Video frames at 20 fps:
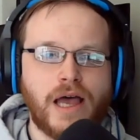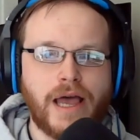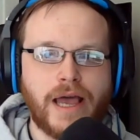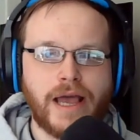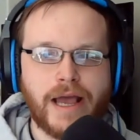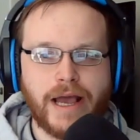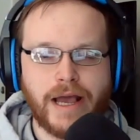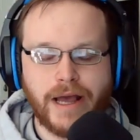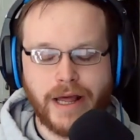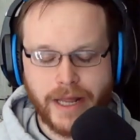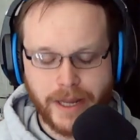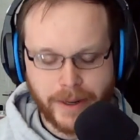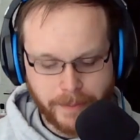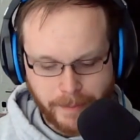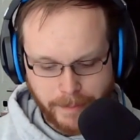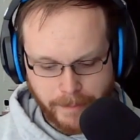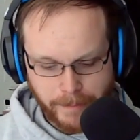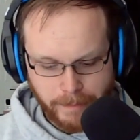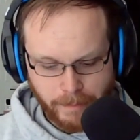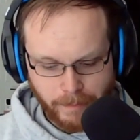
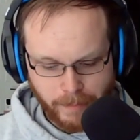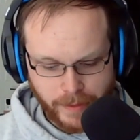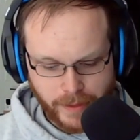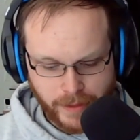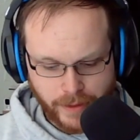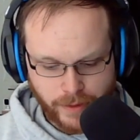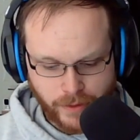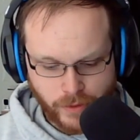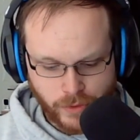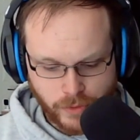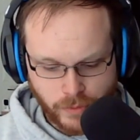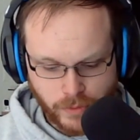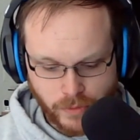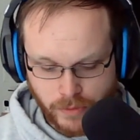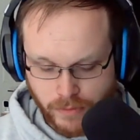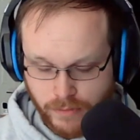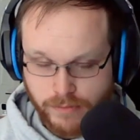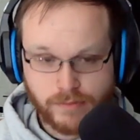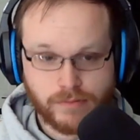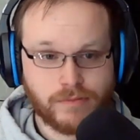And
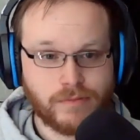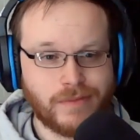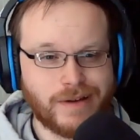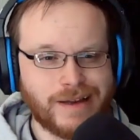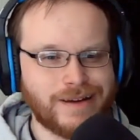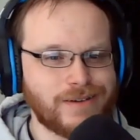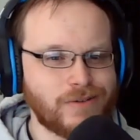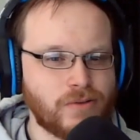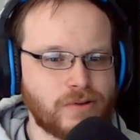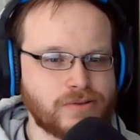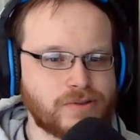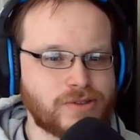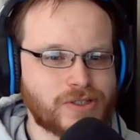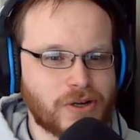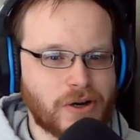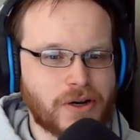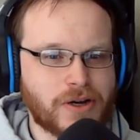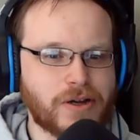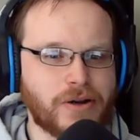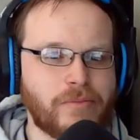I was
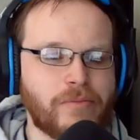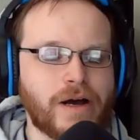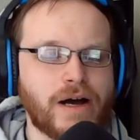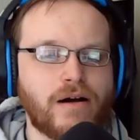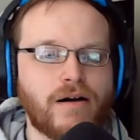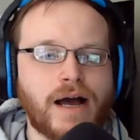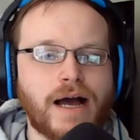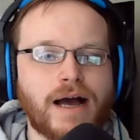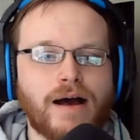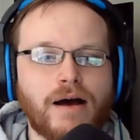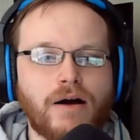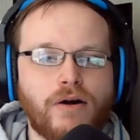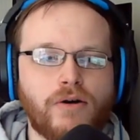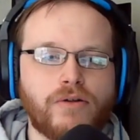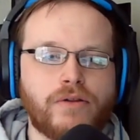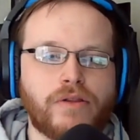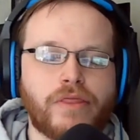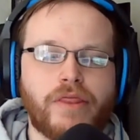talking about how